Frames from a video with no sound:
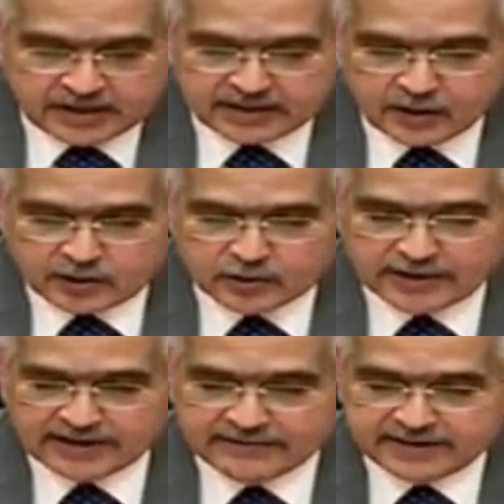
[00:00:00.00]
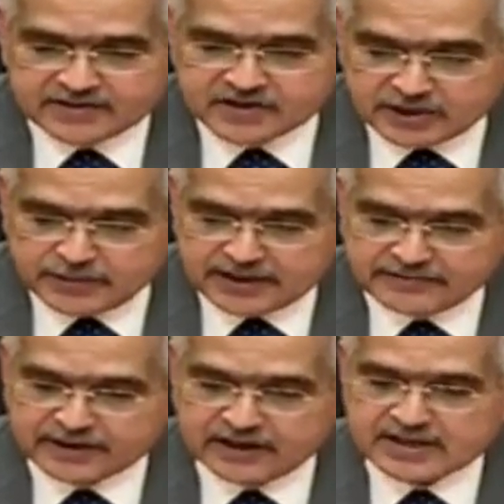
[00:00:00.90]
In order to alleviate genuine
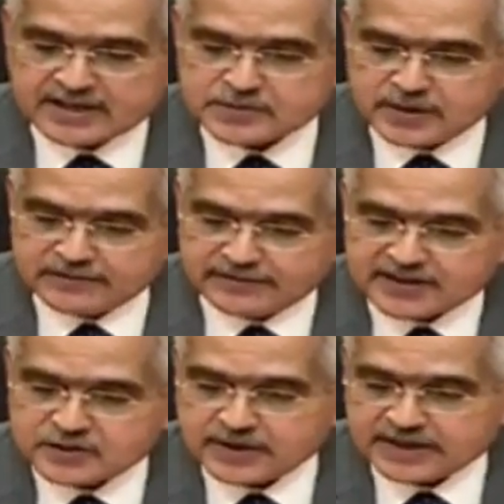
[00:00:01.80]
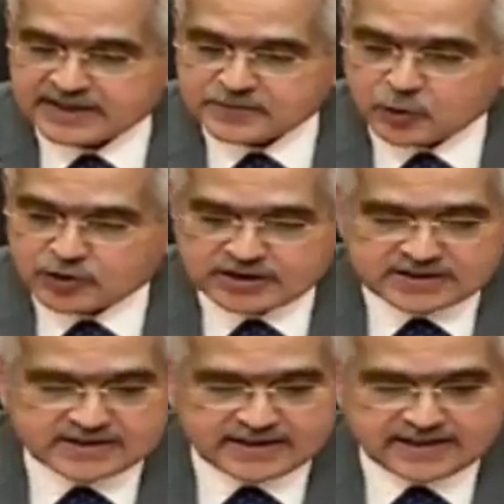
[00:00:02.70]
difficulties being faced by
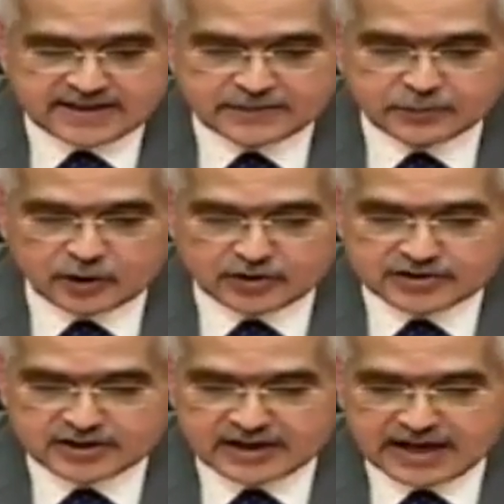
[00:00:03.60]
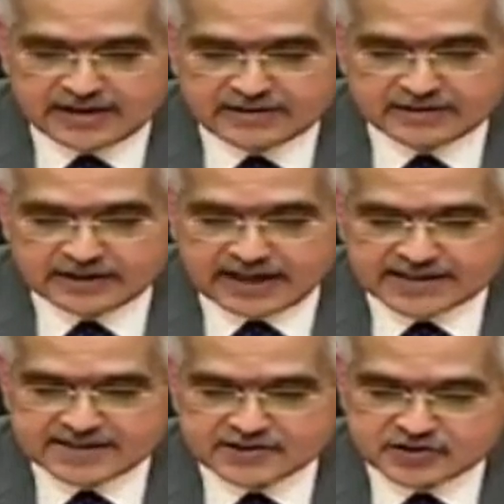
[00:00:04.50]
exporters in their production and
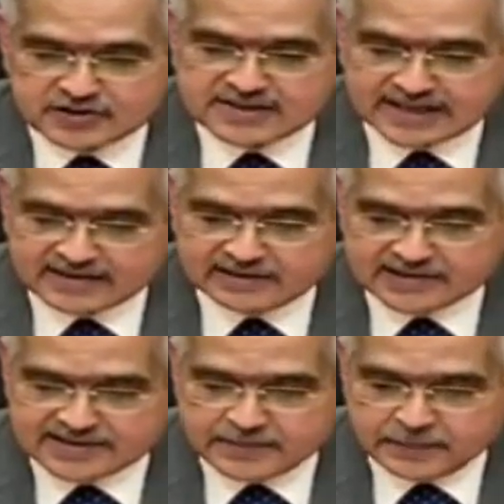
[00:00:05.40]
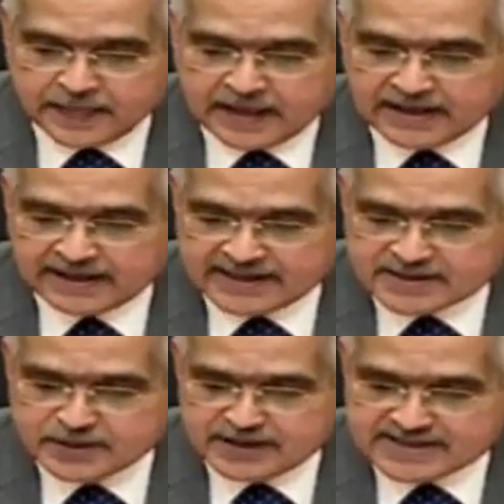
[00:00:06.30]
realization cycles, it
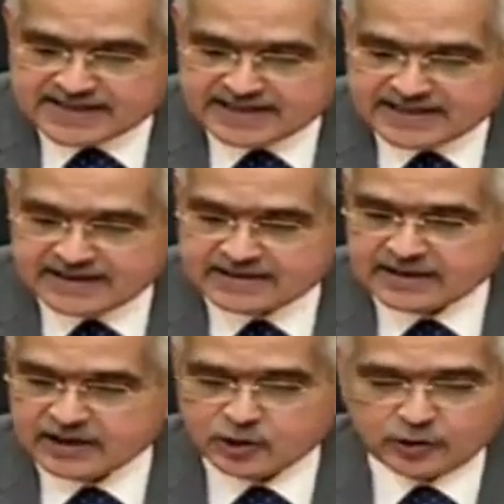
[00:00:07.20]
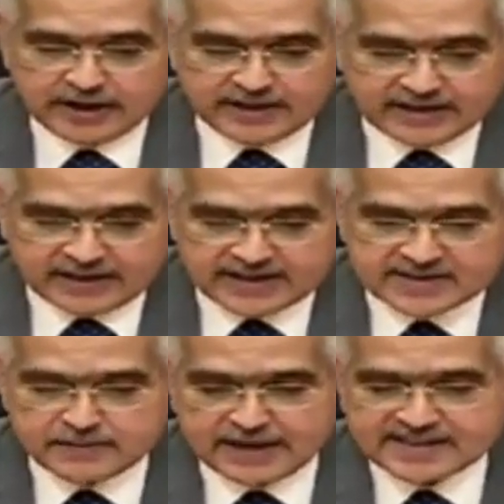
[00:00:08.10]
has been decided to
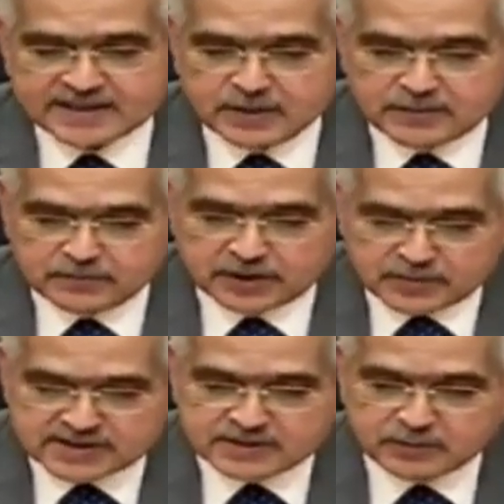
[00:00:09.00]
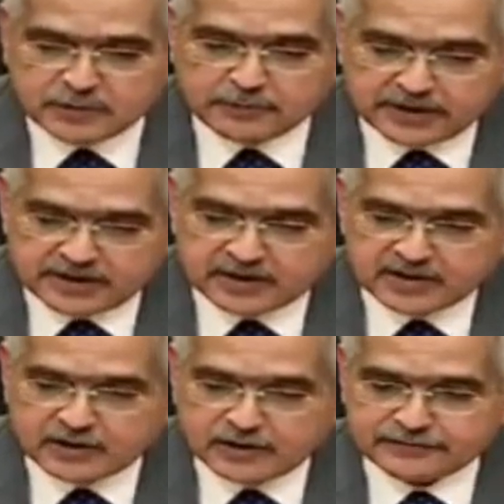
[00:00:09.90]
increase the maximum permissible
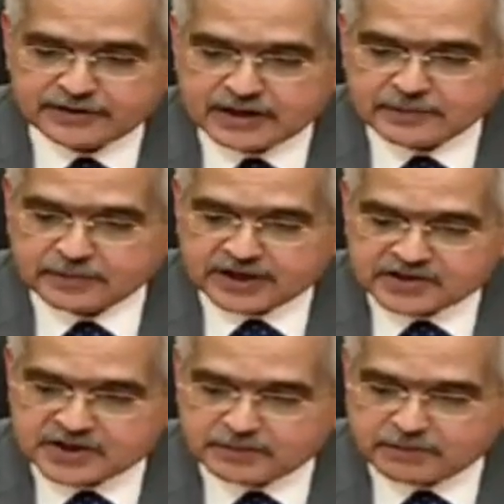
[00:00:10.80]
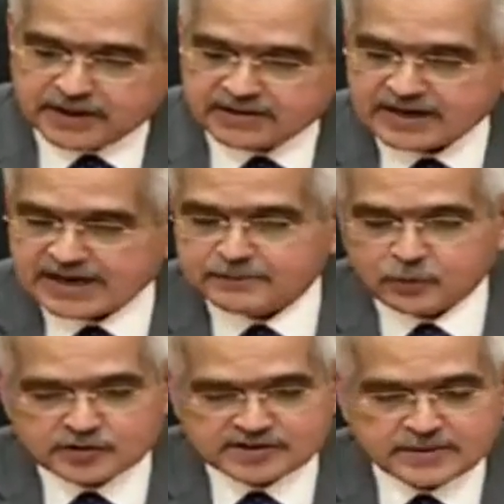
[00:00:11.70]
period of pre-shipment
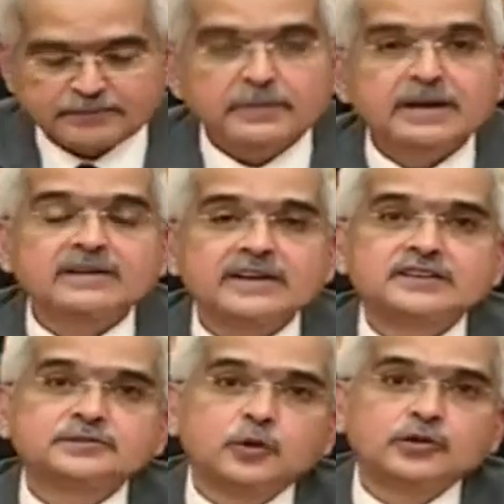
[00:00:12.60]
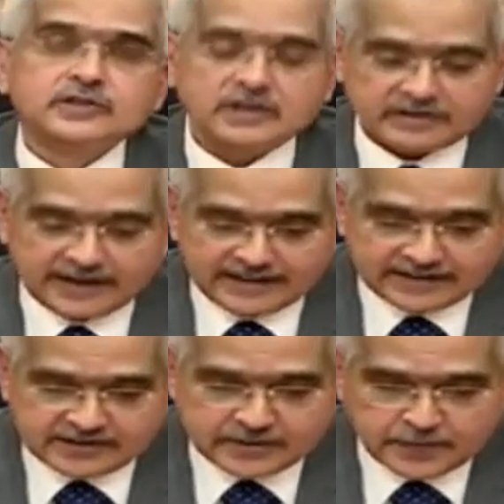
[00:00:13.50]
and post-shipment export
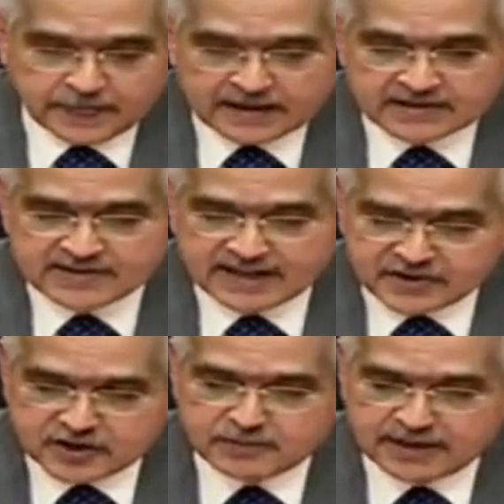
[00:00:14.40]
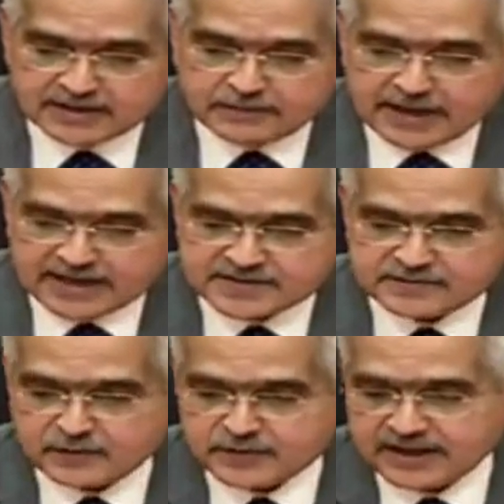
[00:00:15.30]
credit sanctioned by the
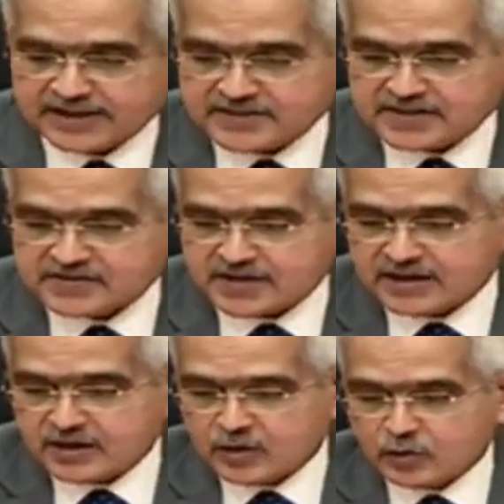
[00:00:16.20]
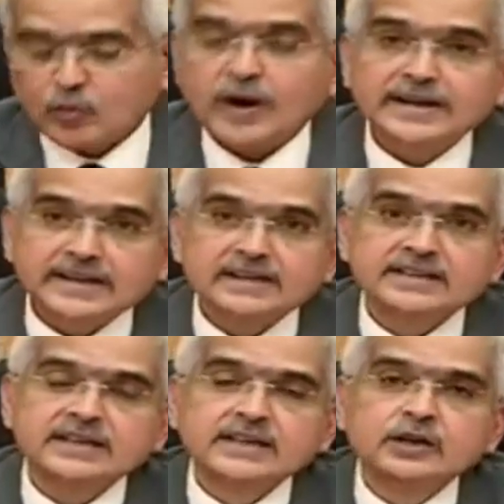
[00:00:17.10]
banks from the existing 1
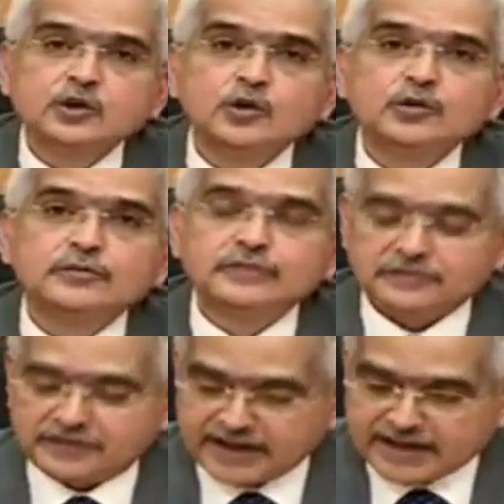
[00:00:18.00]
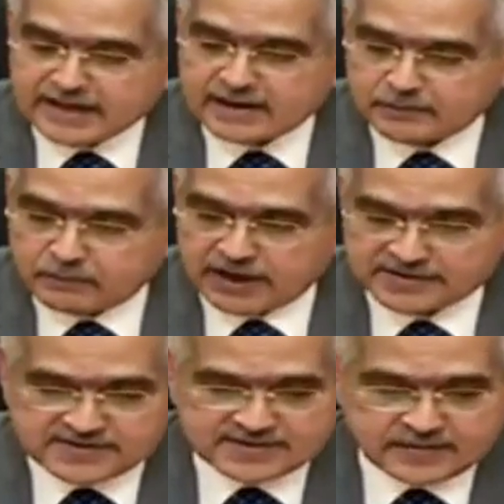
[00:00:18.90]
year to 15
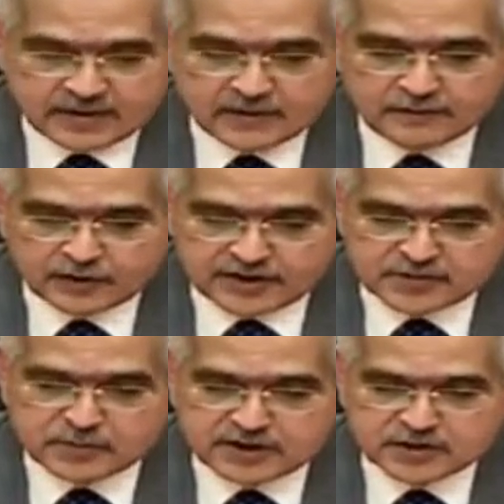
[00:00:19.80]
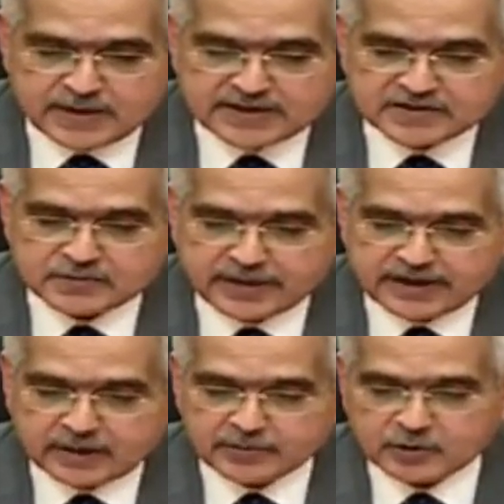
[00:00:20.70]
months for disbursements
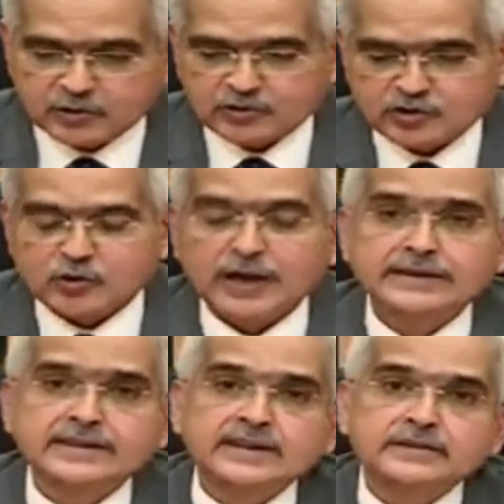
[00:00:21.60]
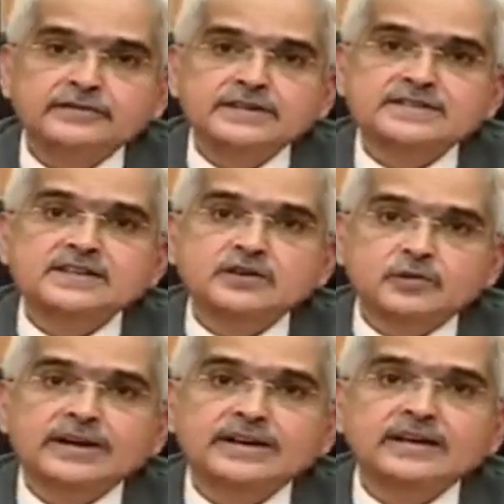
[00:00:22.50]
made up to July 31st,
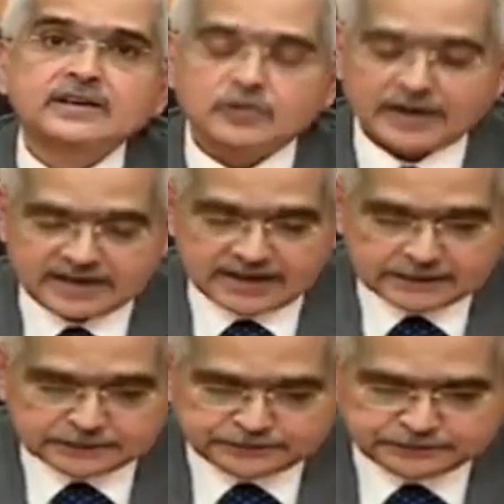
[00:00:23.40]
2020.